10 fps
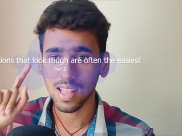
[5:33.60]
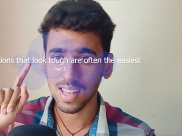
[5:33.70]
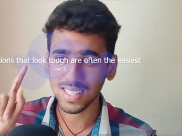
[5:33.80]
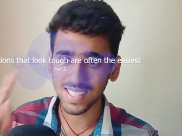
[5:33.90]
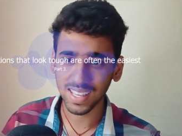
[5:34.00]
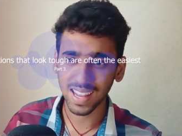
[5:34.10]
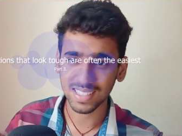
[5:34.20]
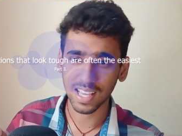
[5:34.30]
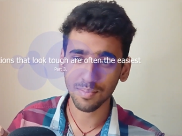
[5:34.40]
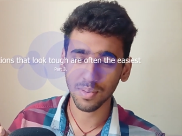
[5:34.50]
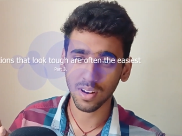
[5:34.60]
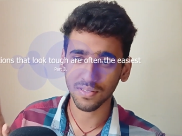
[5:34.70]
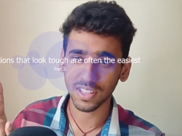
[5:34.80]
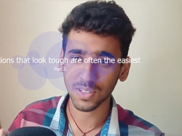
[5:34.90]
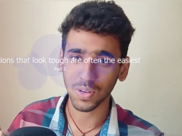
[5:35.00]
Let's take an example
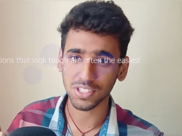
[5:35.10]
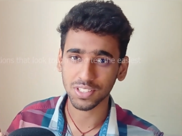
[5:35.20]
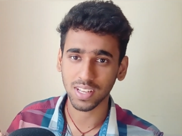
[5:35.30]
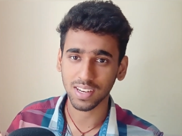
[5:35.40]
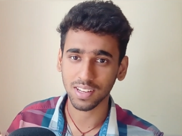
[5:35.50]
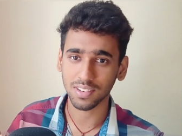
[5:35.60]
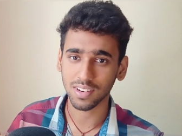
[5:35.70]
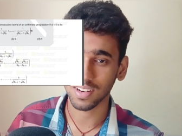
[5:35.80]
of this question right here.